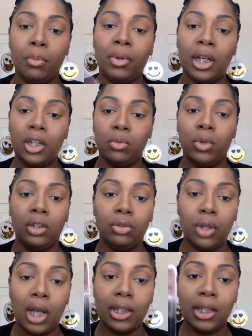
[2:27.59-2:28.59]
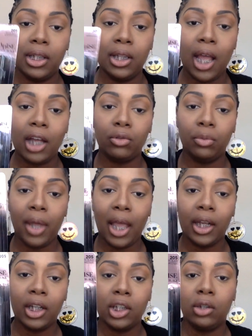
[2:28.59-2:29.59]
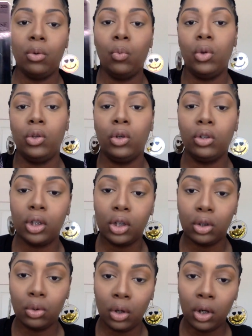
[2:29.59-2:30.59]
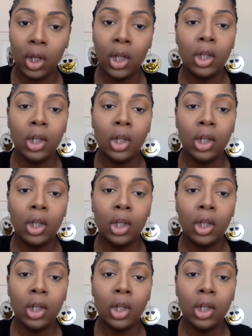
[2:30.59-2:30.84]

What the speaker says: But I just wanted you guys to see the actual package, so when you go to the store,